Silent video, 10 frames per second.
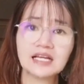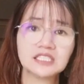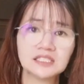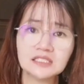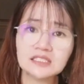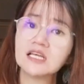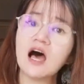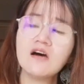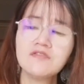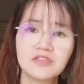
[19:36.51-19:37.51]
actions
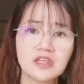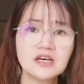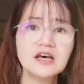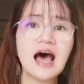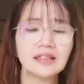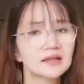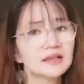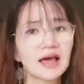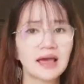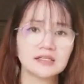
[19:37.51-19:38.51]
of the
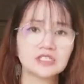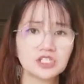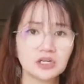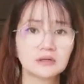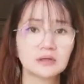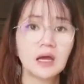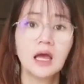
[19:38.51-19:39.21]
underlying stock.